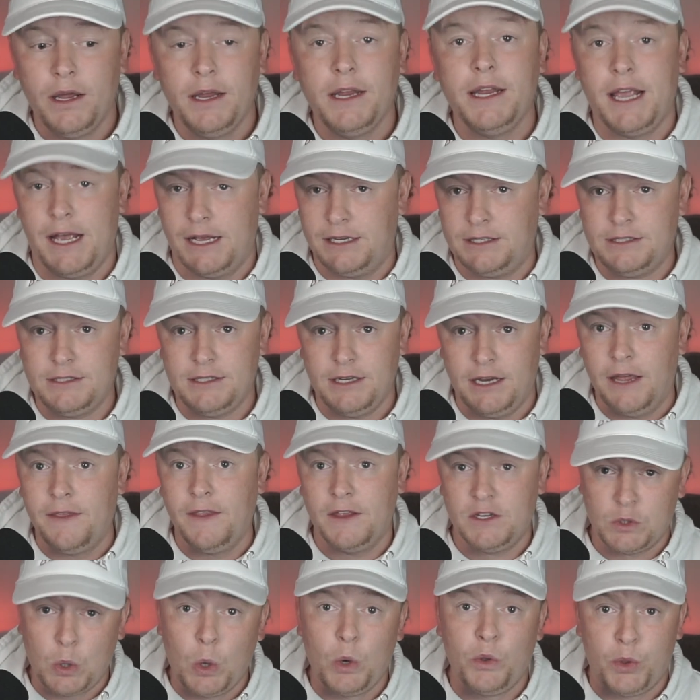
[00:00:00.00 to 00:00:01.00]
Yes, and
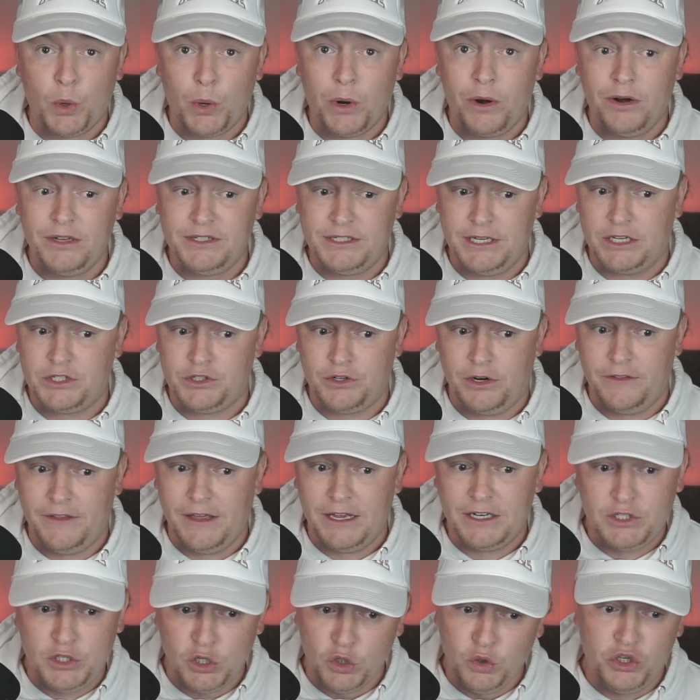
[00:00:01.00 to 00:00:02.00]
they scored 3 runs yesterday. They
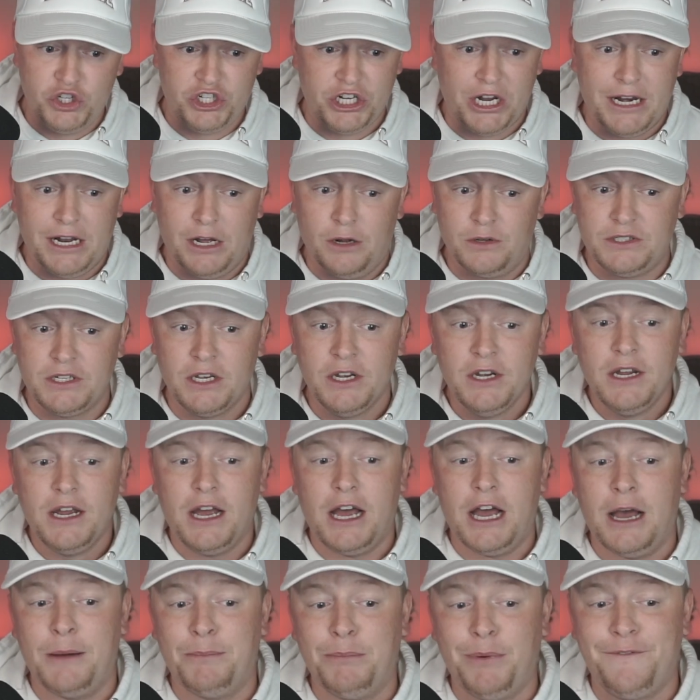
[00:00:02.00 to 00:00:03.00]
had 2 shutouts
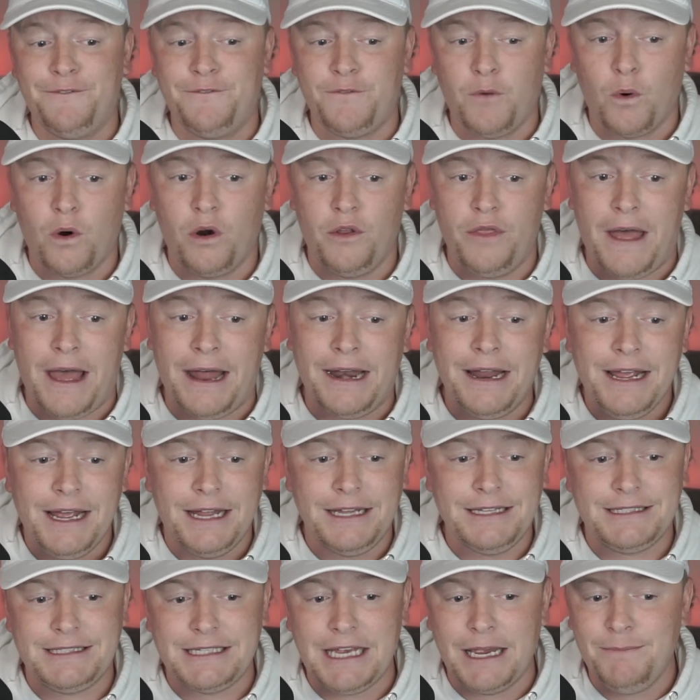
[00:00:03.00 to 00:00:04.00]
before that,
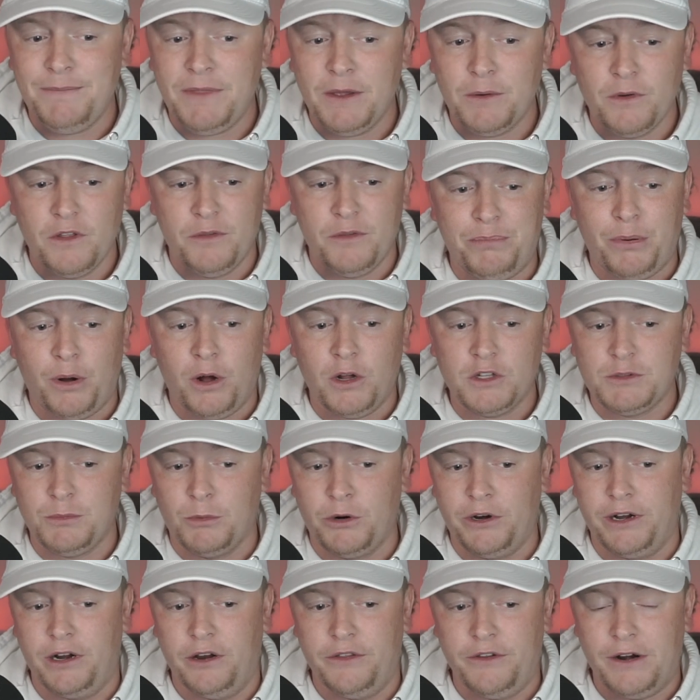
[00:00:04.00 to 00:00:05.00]
and same thing
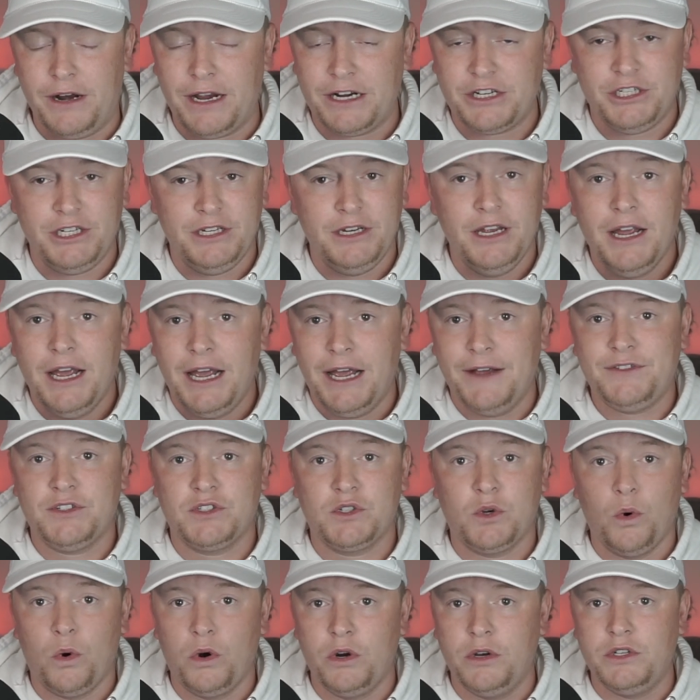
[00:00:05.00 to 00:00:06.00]
Baltimore here. They actually have
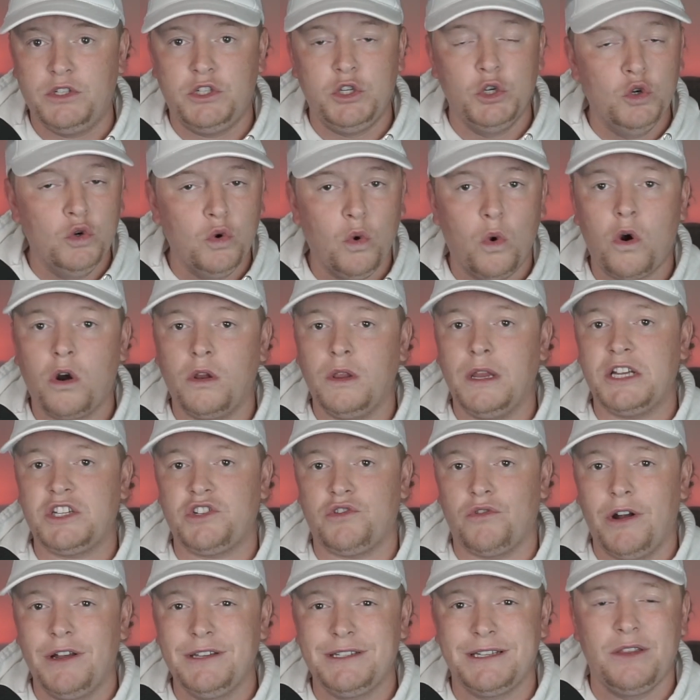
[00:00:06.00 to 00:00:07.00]
scored 2 or
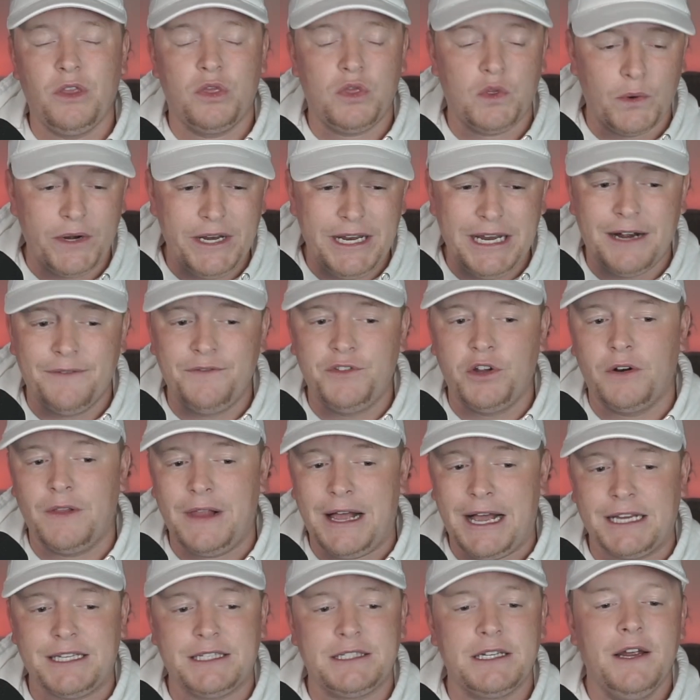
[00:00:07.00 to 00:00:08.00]
less runs in 3 of their
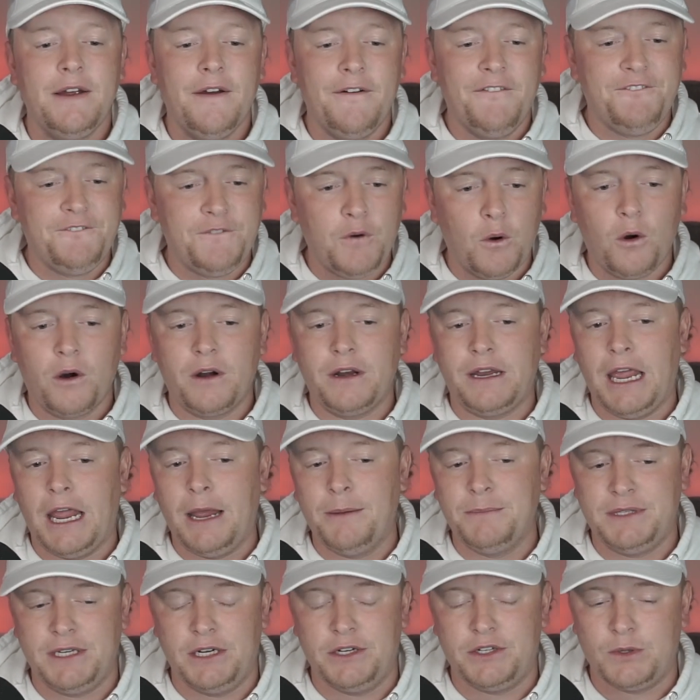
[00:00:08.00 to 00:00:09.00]
last 4
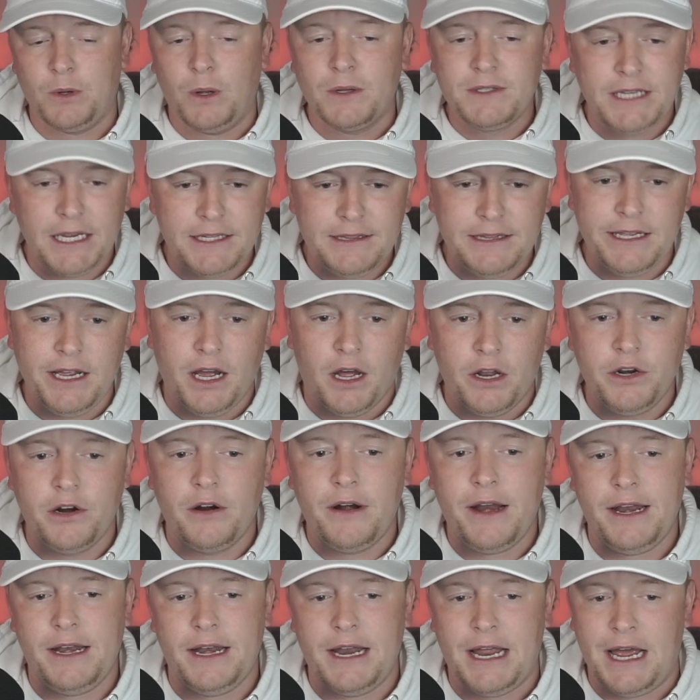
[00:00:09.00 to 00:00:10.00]
games here. So I'll take the under
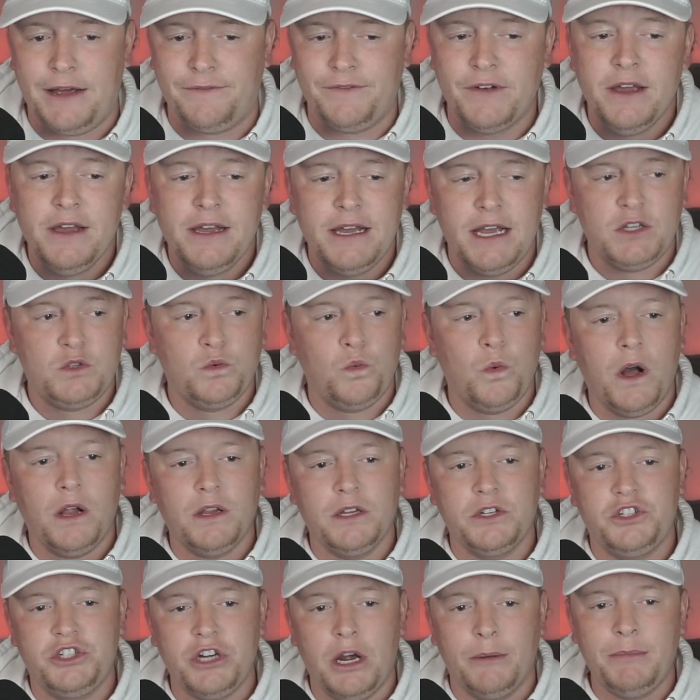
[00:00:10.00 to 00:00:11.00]
8.5, as
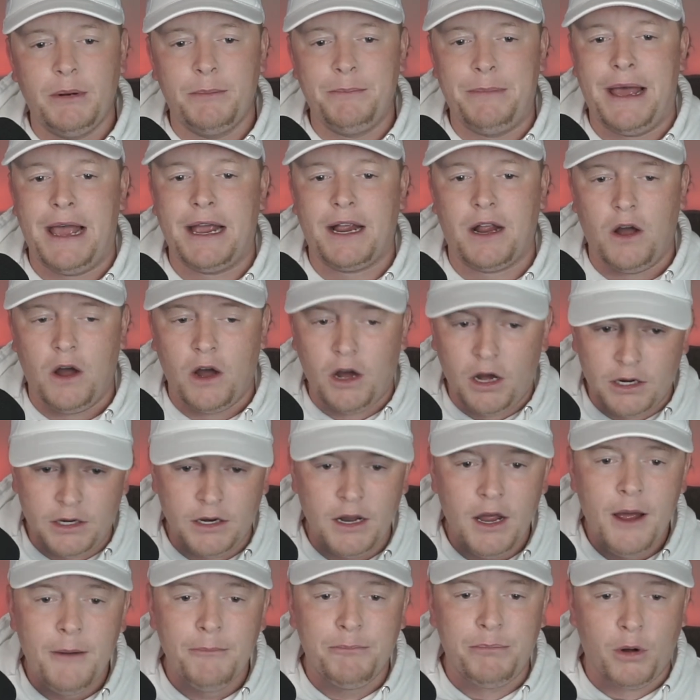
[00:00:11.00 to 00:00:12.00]
well as jumping back
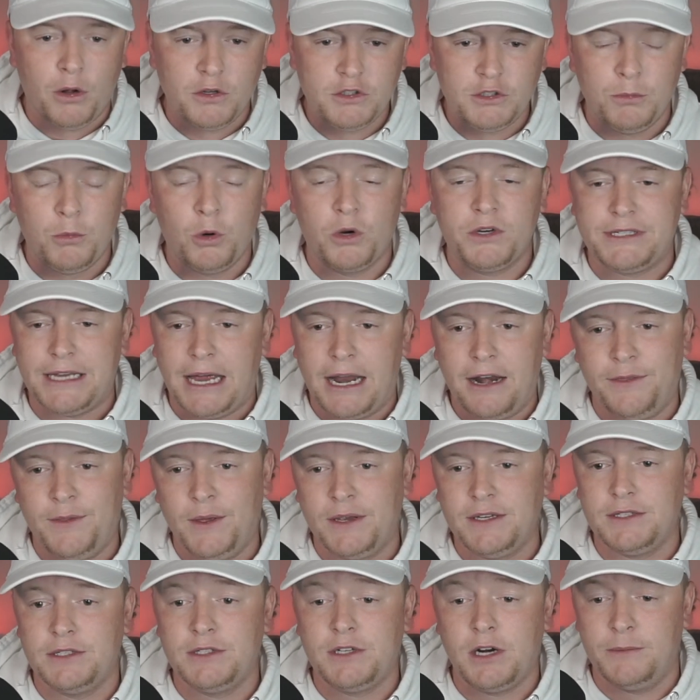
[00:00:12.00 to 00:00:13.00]
on Baltimore side of
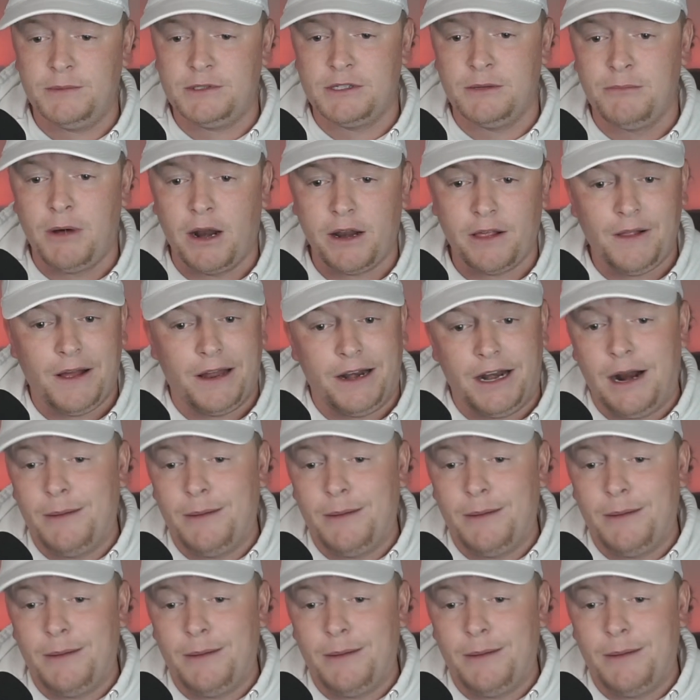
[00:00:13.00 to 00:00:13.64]
things in terms of the money line.